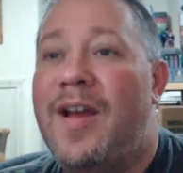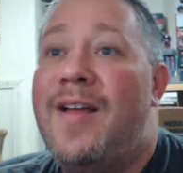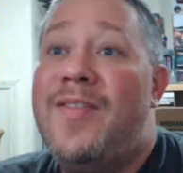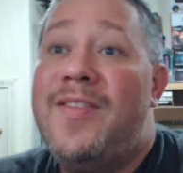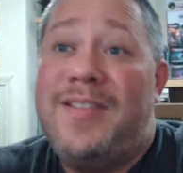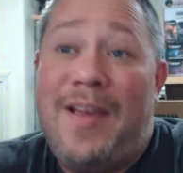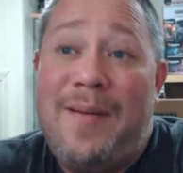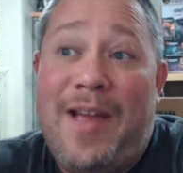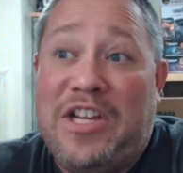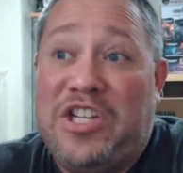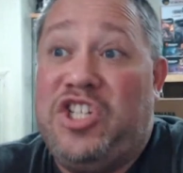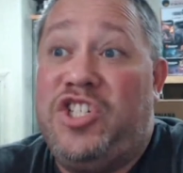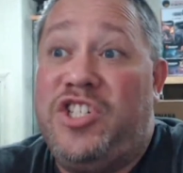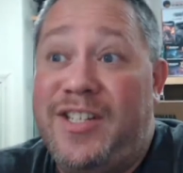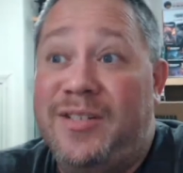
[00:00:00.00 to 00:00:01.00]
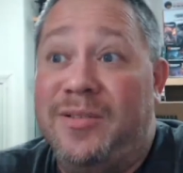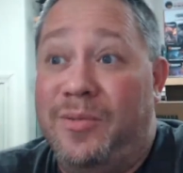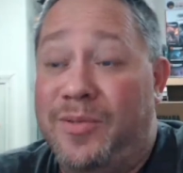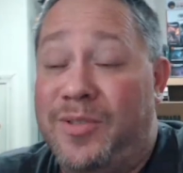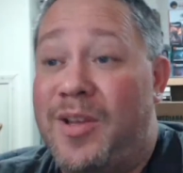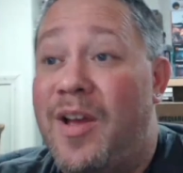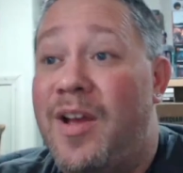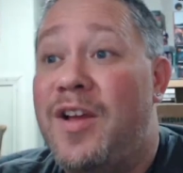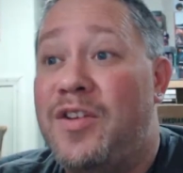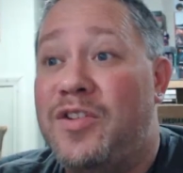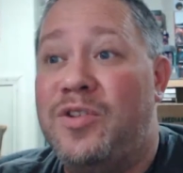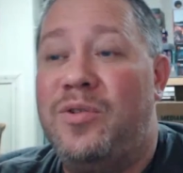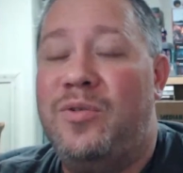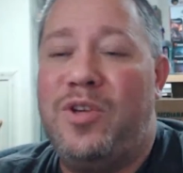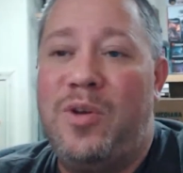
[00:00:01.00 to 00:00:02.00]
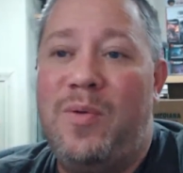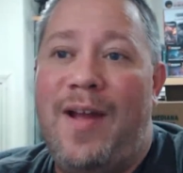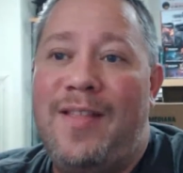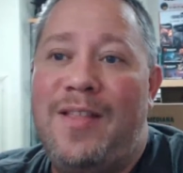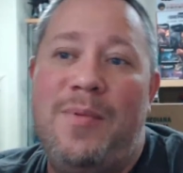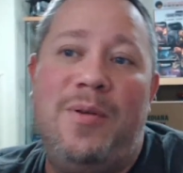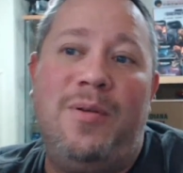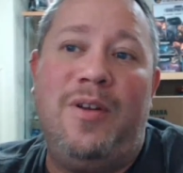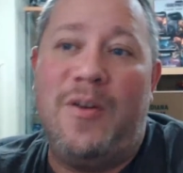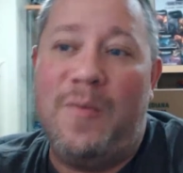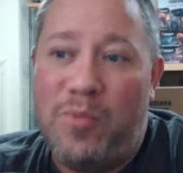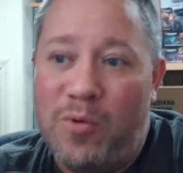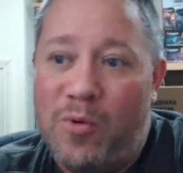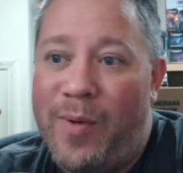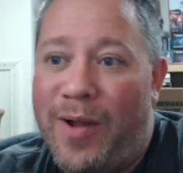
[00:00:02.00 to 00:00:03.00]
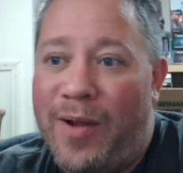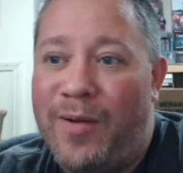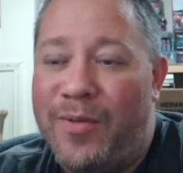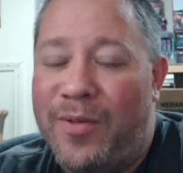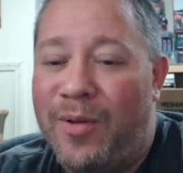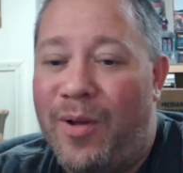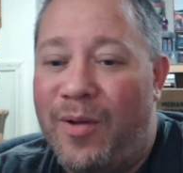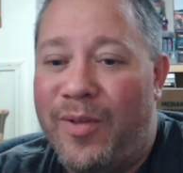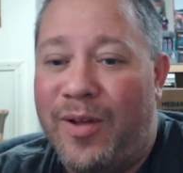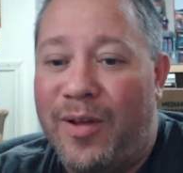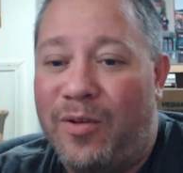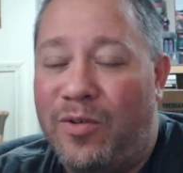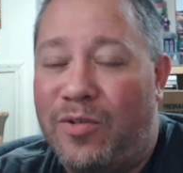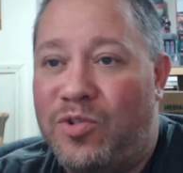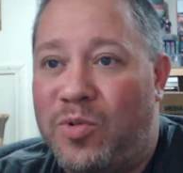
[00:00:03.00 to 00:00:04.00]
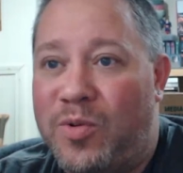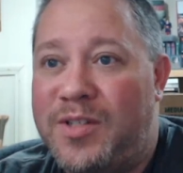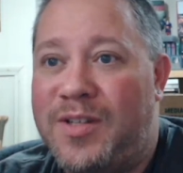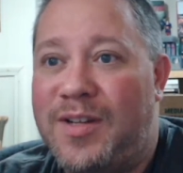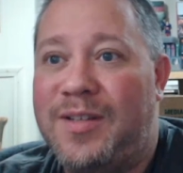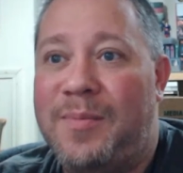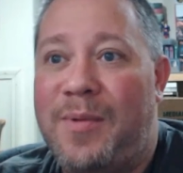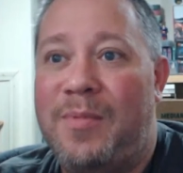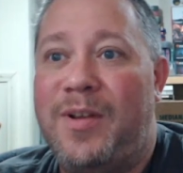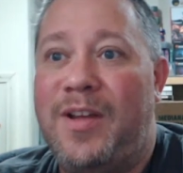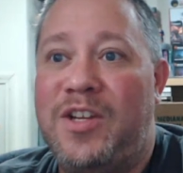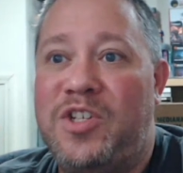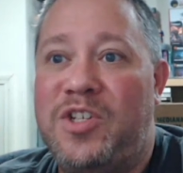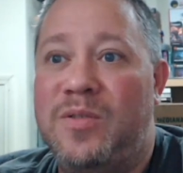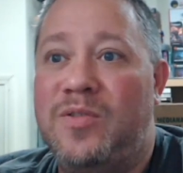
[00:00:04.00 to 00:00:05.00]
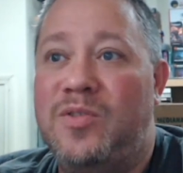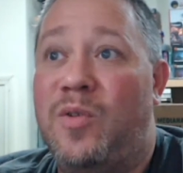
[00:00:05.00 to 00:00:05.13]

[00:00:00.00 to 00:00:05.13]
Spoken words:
This game had shields, so you had the ability to pull back on the joystick to be able to get shields.